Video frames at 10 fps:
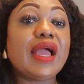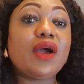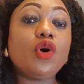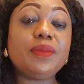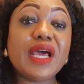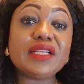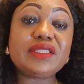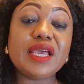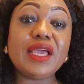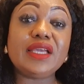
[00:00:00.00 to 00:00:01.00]
I hope that
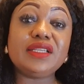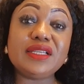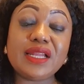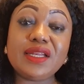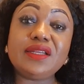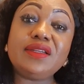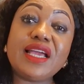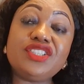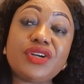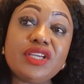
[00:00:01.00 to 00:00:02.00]
the
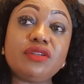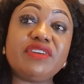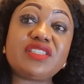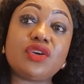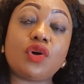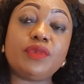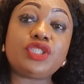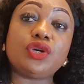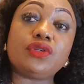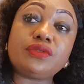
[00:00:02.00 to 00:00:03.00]
Nigerian University
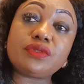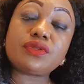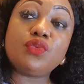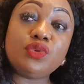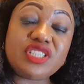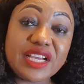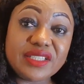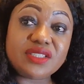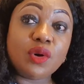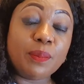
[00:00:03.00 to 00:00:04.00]
Commission will take
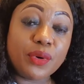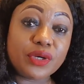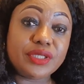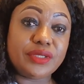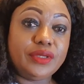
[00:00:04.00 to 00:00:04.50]
this on board.